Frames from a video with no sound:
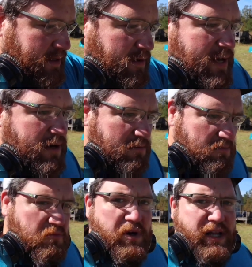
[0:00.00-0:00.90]
no matter
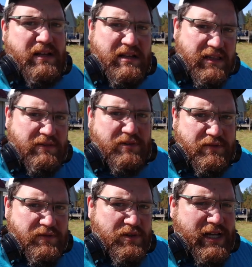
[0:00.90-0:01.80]
what level
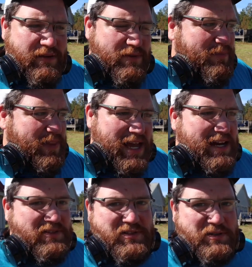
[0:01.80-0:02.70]
of food you give them, the
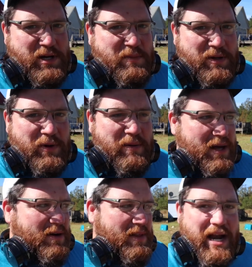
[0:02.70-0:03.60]
eggs are still going to be way
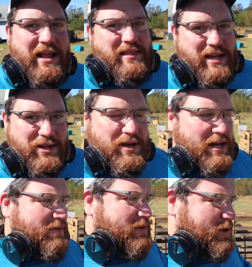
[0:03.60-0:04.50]
better than anything you get
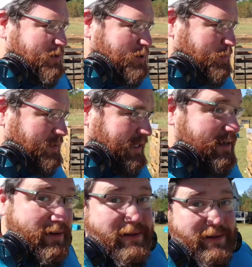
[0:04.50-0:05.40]
out of a commercial plant.
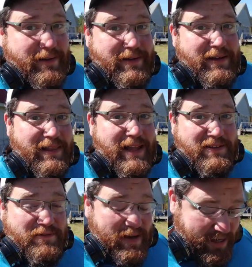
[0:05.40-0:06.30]
That's
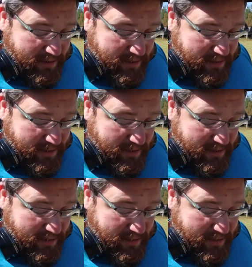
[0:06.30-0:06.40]
a fact.